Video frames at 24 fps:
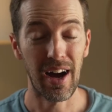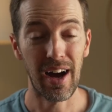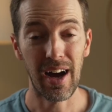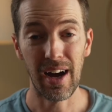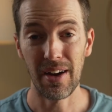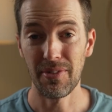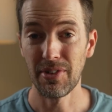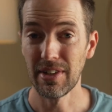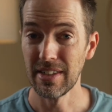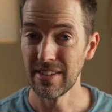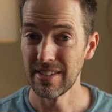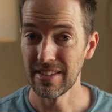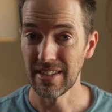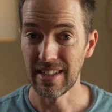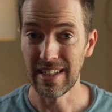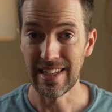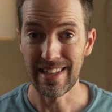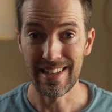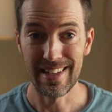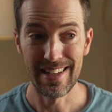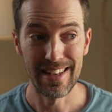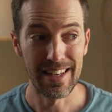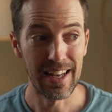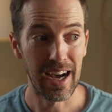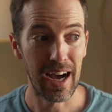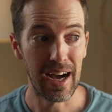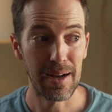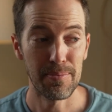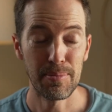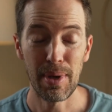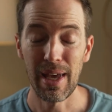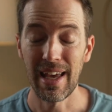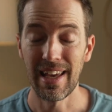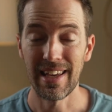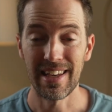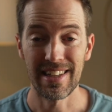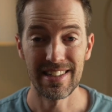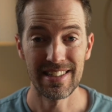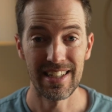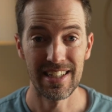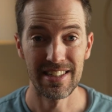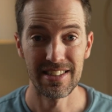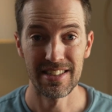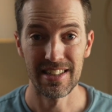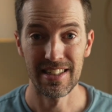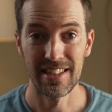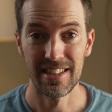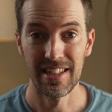obviously not paying
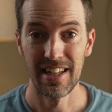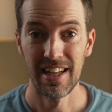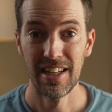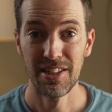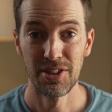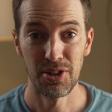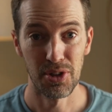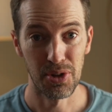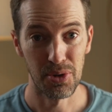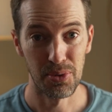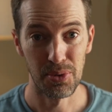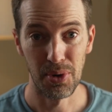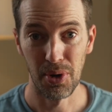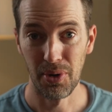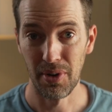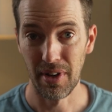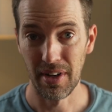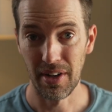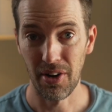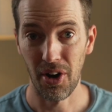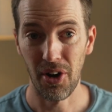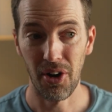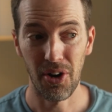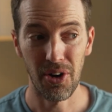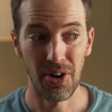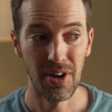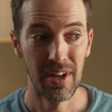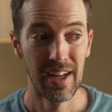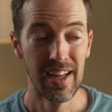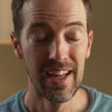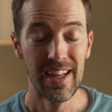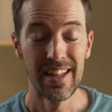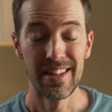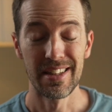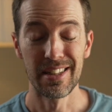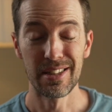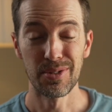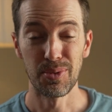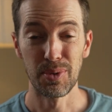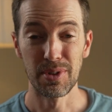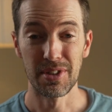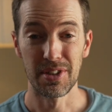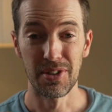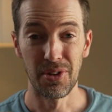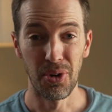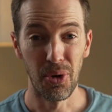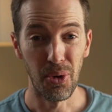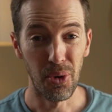attention to the road at all. This
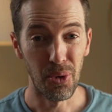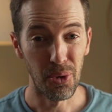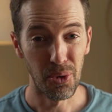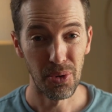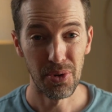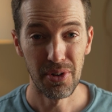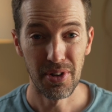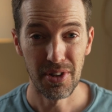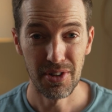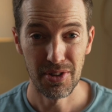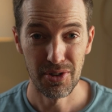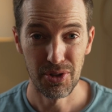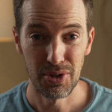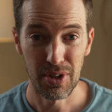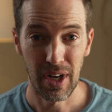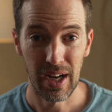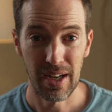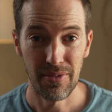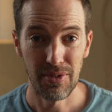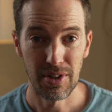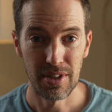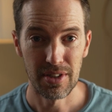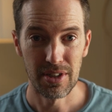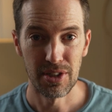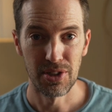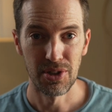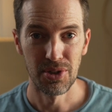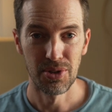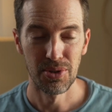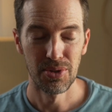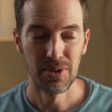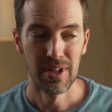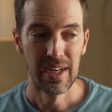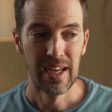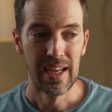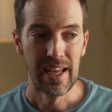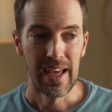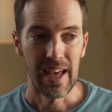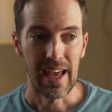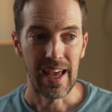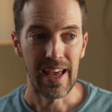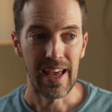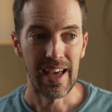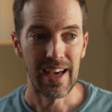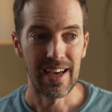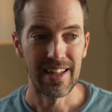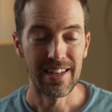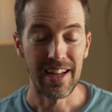was an older driver too,
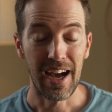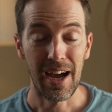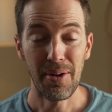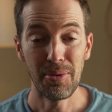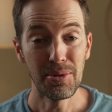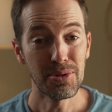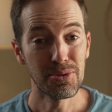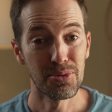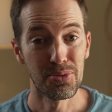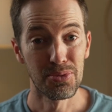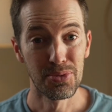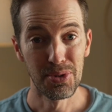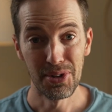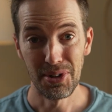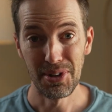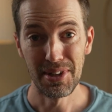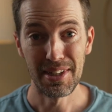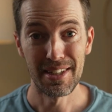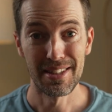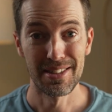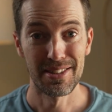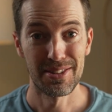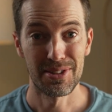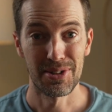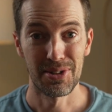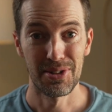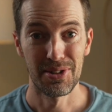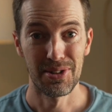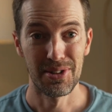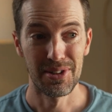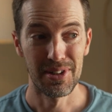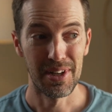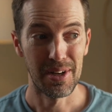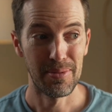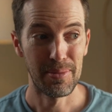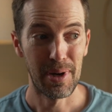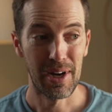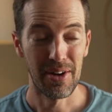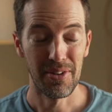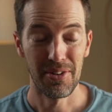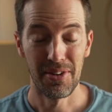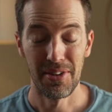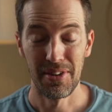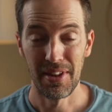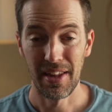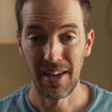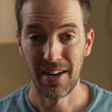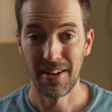and I was really concerned
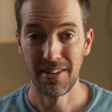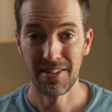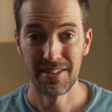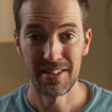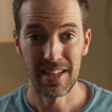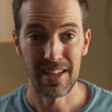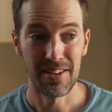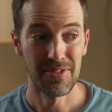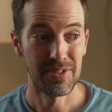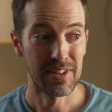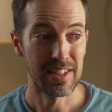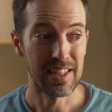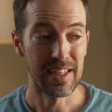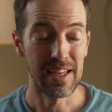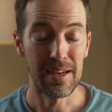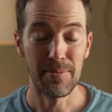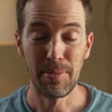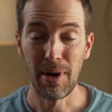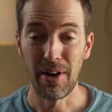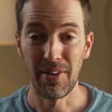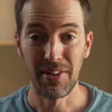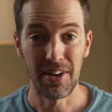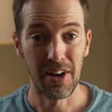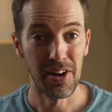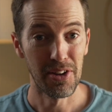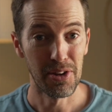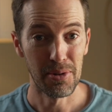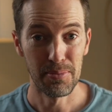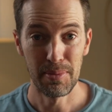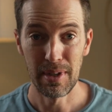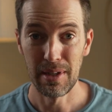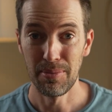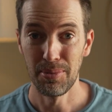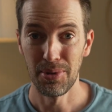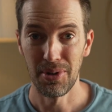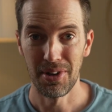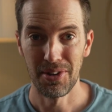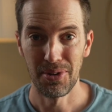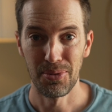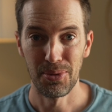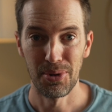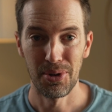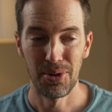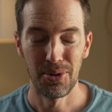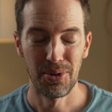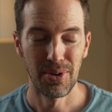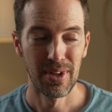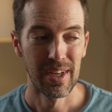about their safety, about other people on the
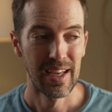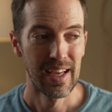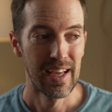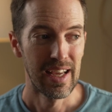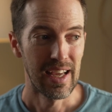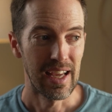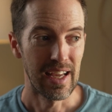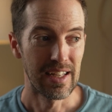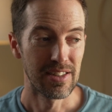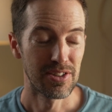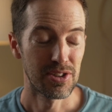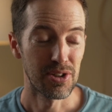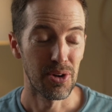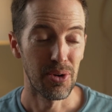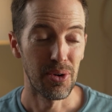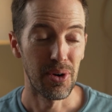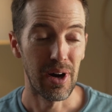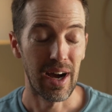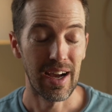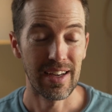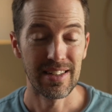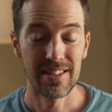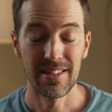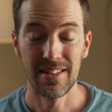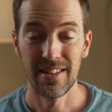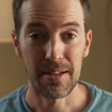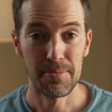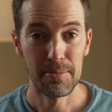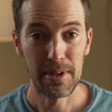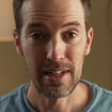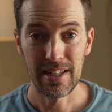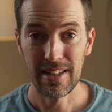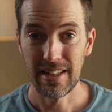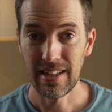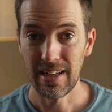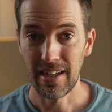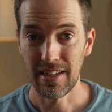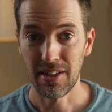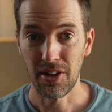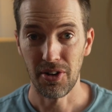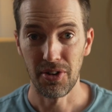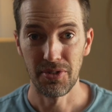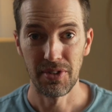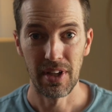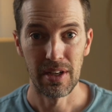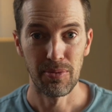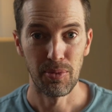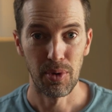road. And so I
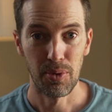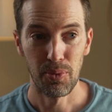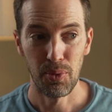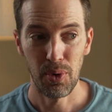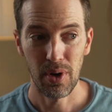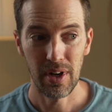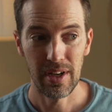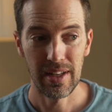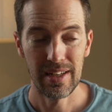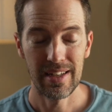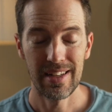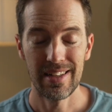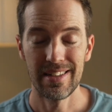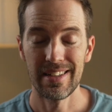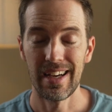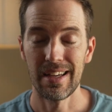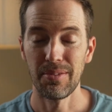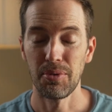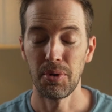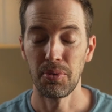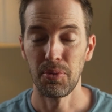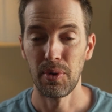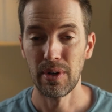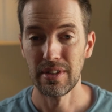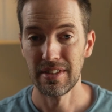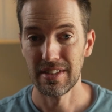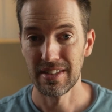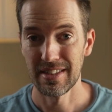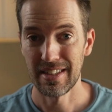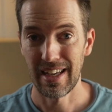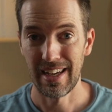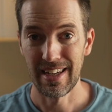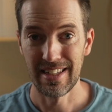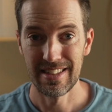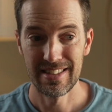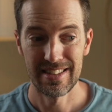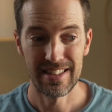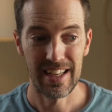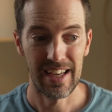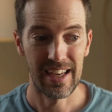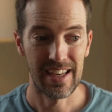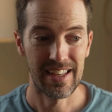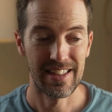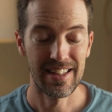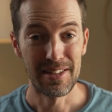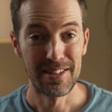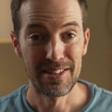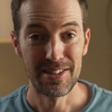called 911. 911 just kind of
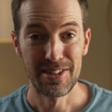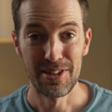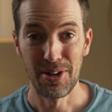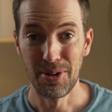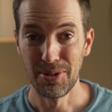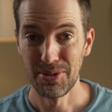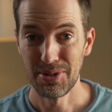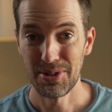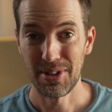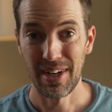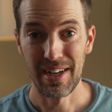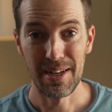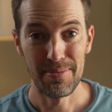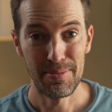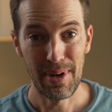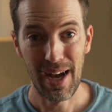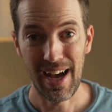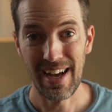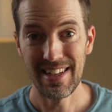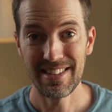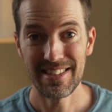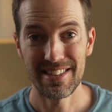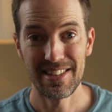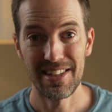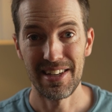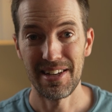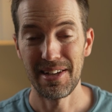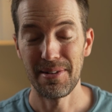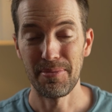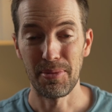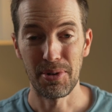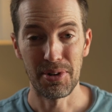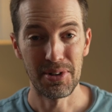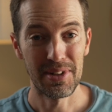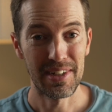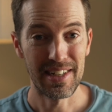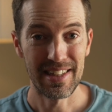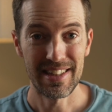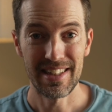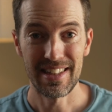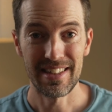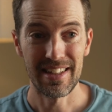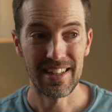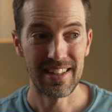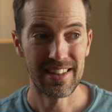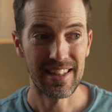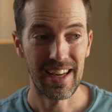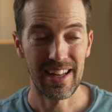said, "Don't try to pass them" or anything
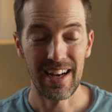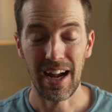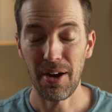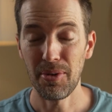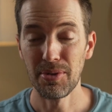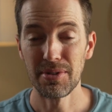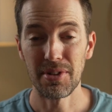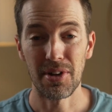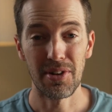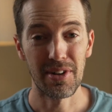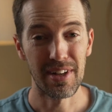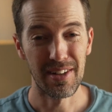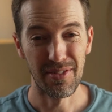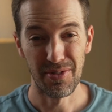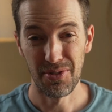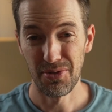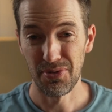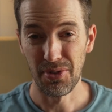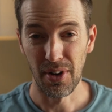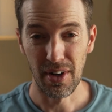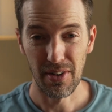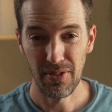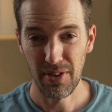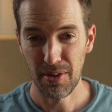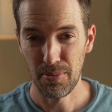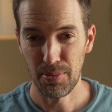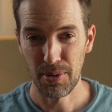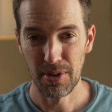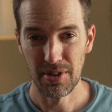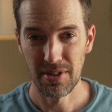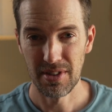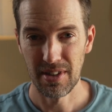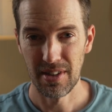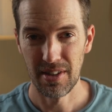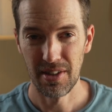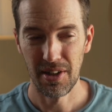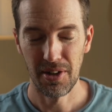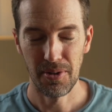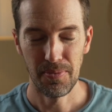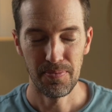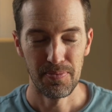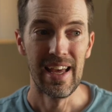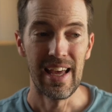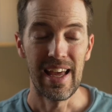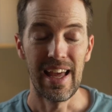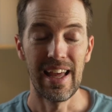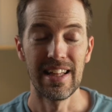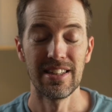like that. I was already in front of the person though,
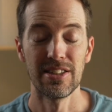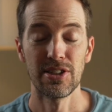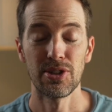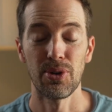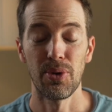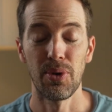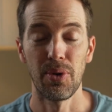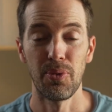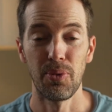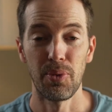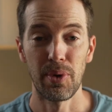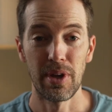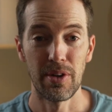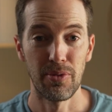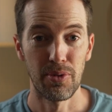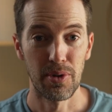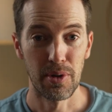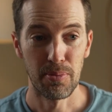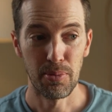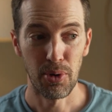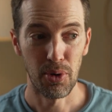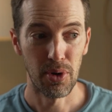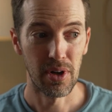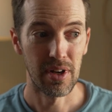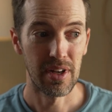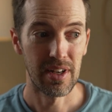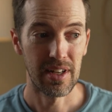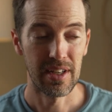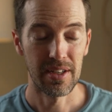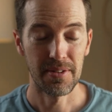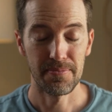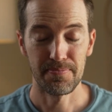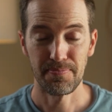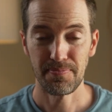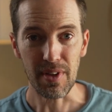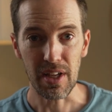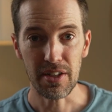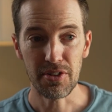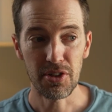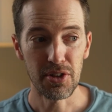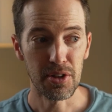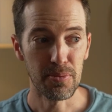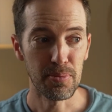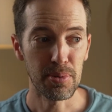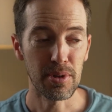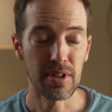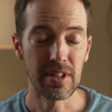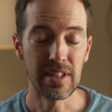and so we reported it to
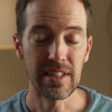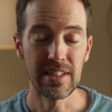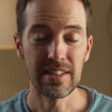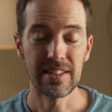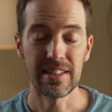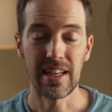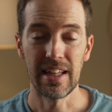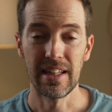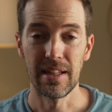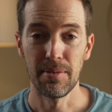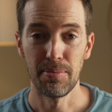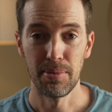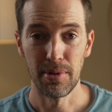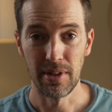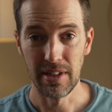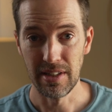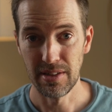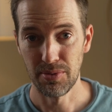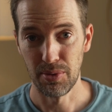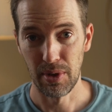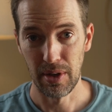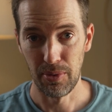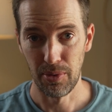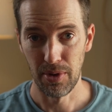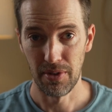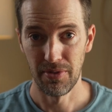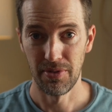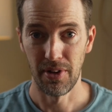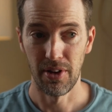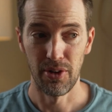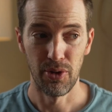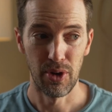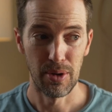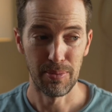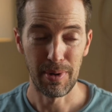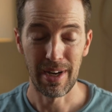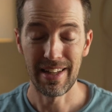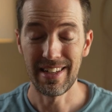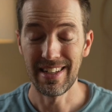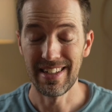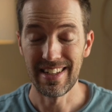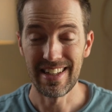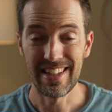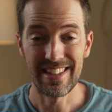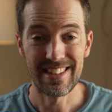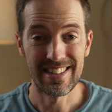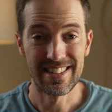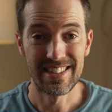the police, and the police were able to follow up. I
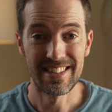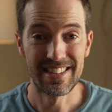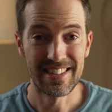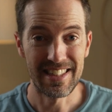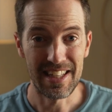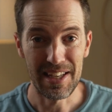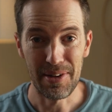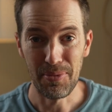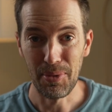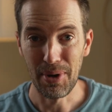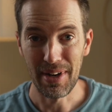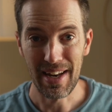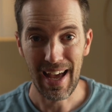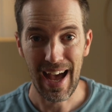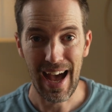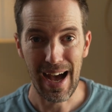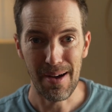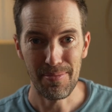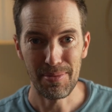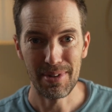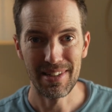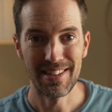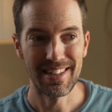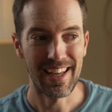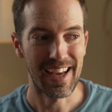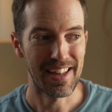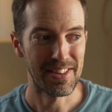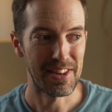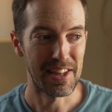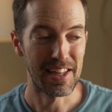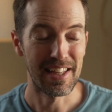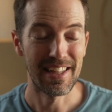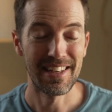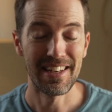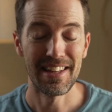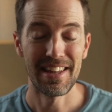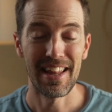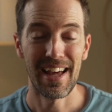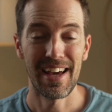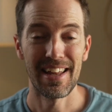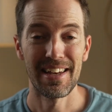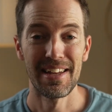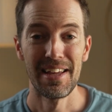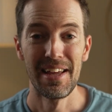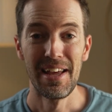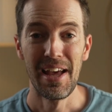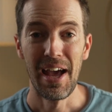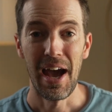didn't get to see what happened at the end of
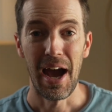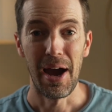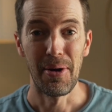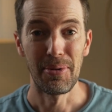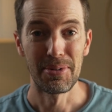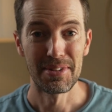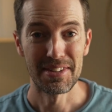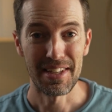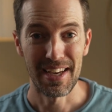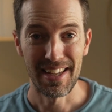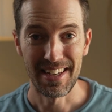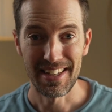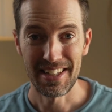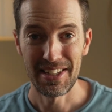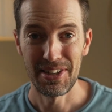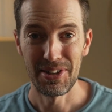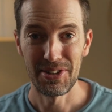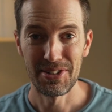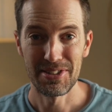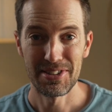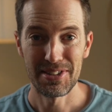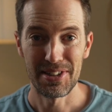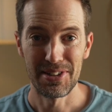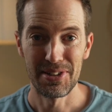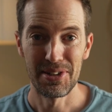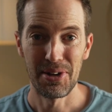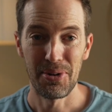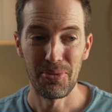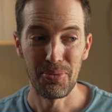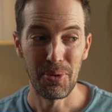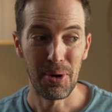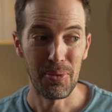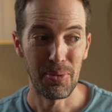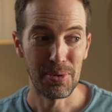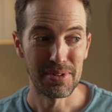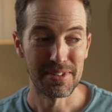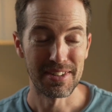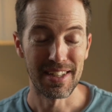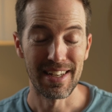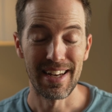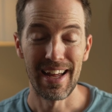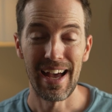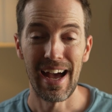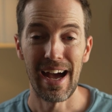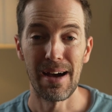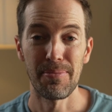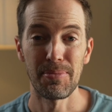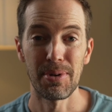that. I was kind of curious to know what was going to
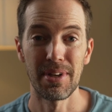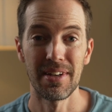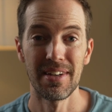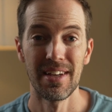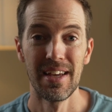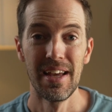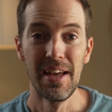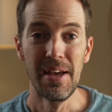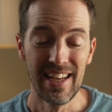happen.